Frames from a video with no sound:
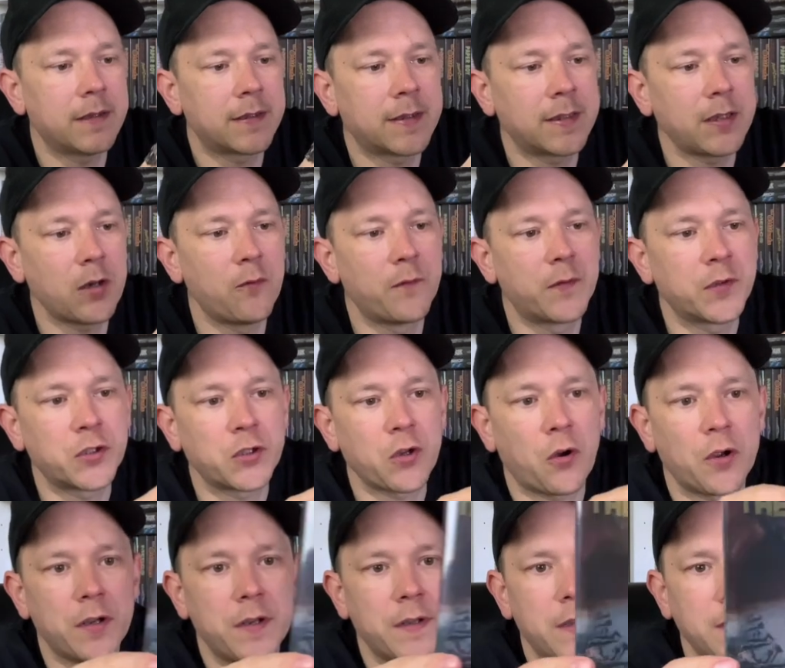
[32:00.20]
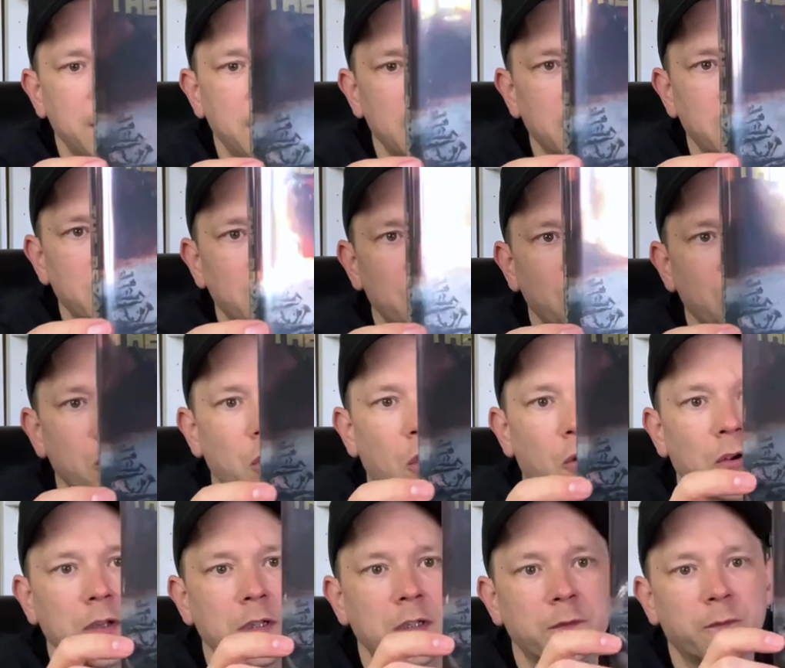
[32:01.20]
silver side of the disc
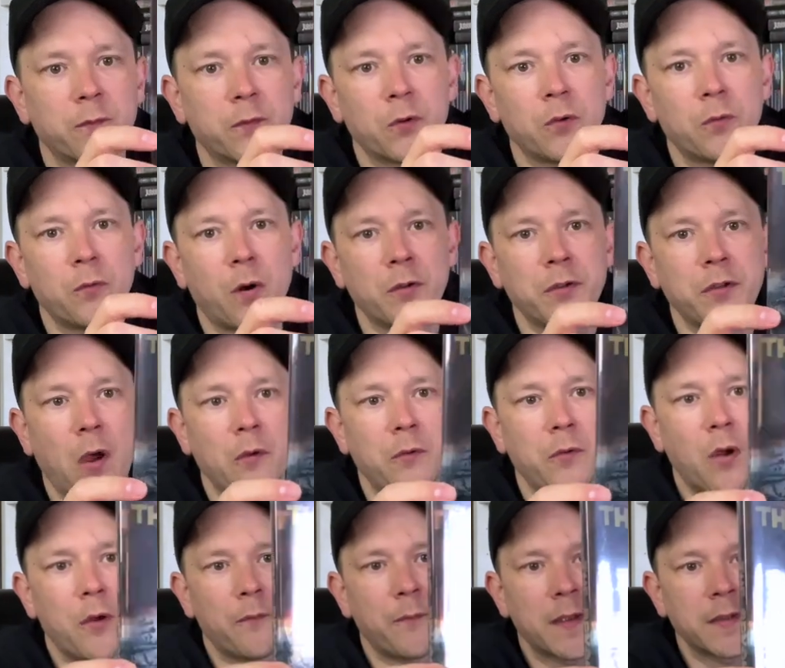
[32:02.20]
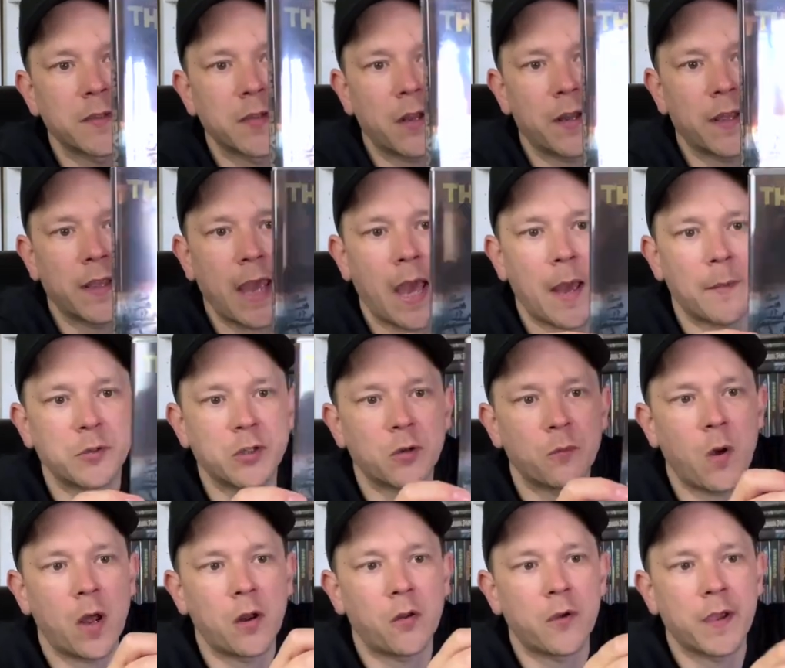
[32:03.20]
shines through. I don't know if that's going to capture
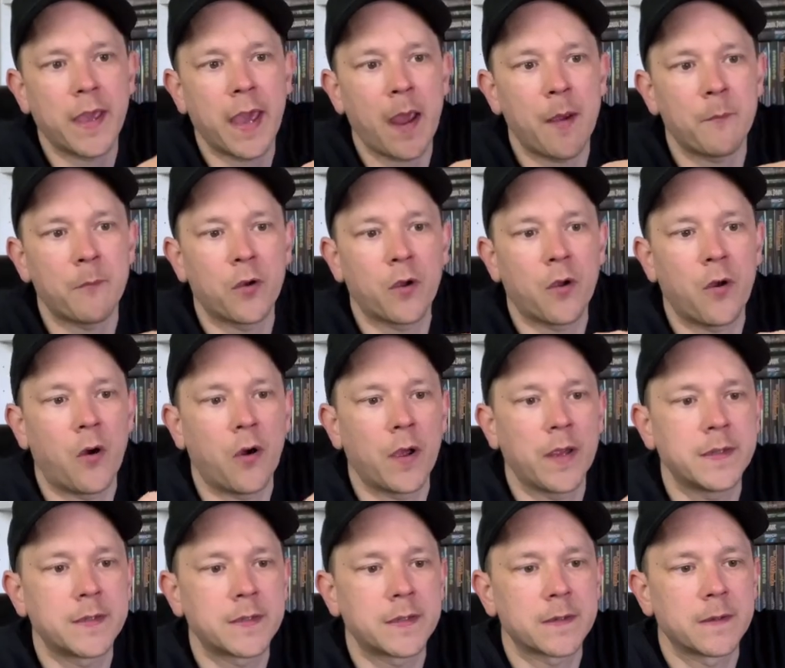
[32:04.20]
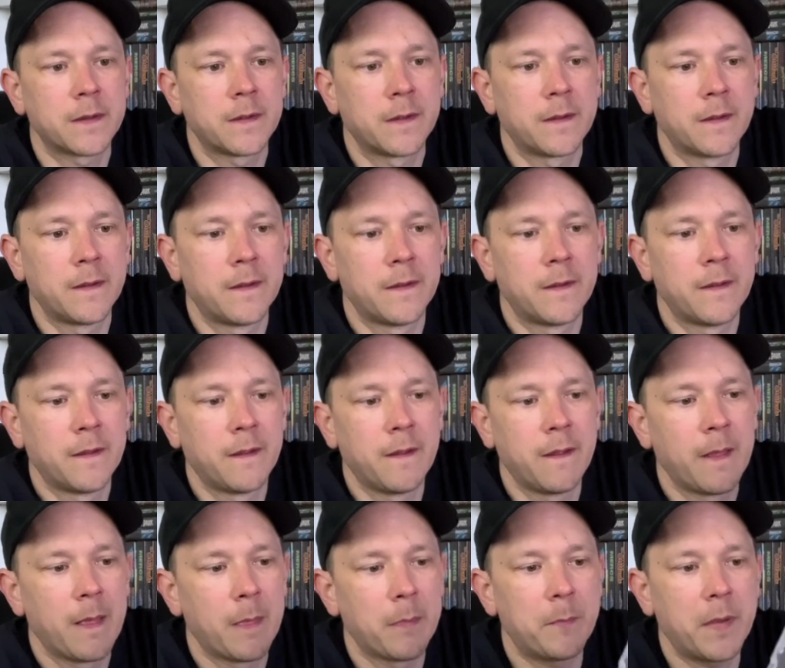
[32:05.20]
well on camera, guys.
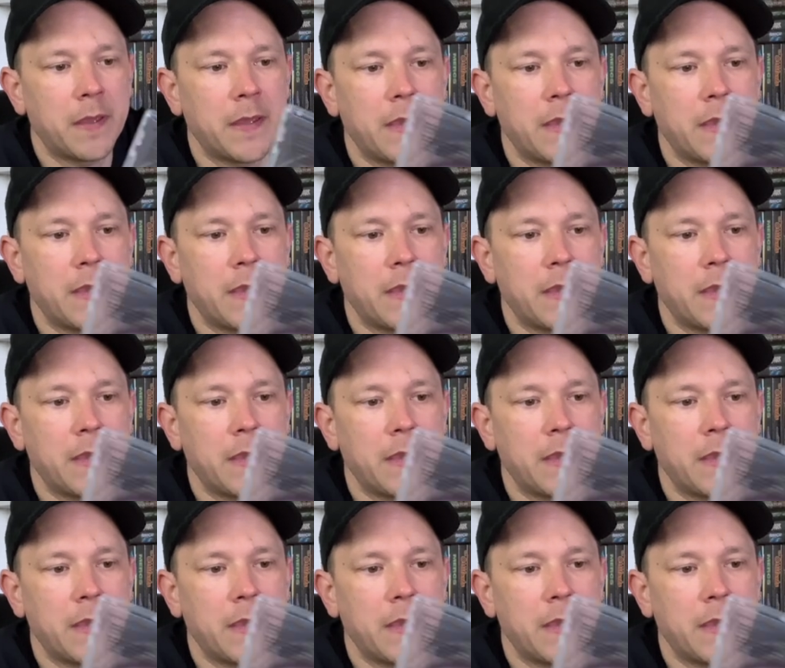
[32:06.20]
But